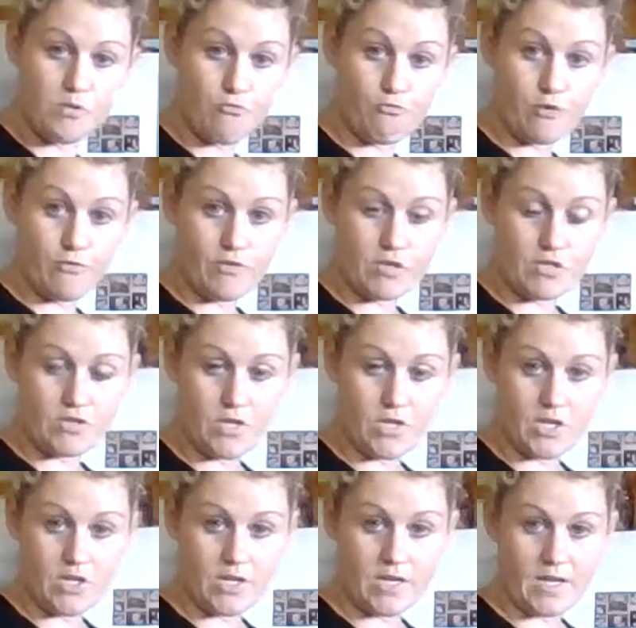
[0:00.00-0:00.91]

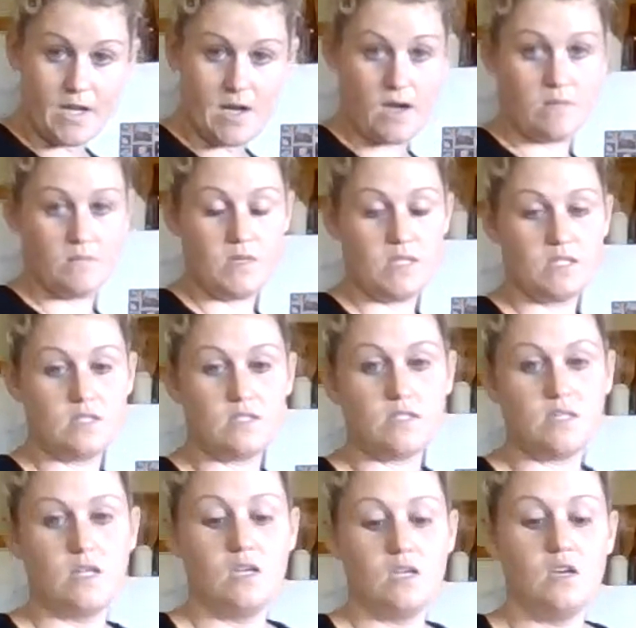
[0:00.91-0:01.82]
refrigerator and
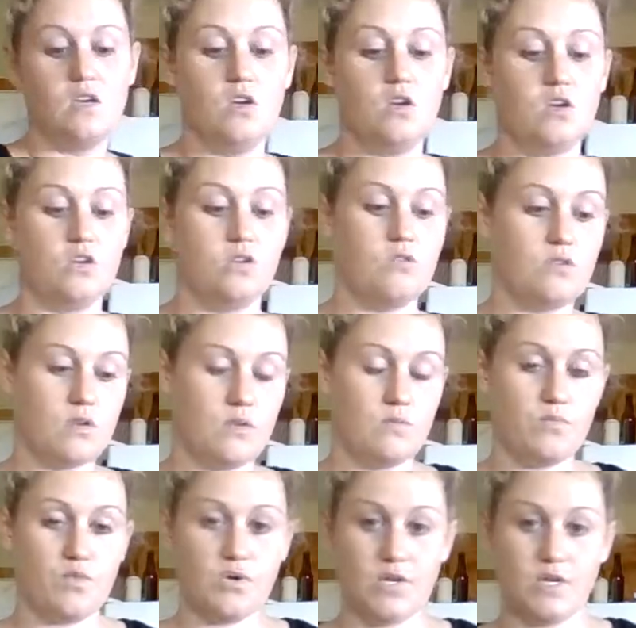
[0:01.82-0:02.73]
cabinets. You
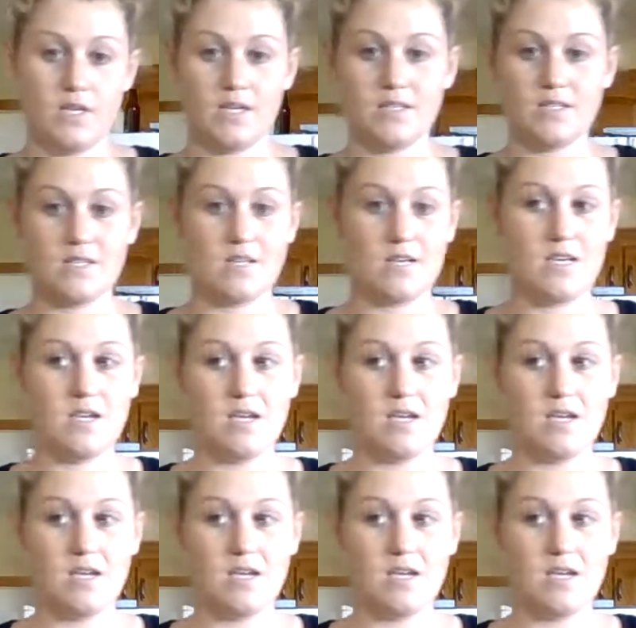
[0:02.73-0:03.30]
can put it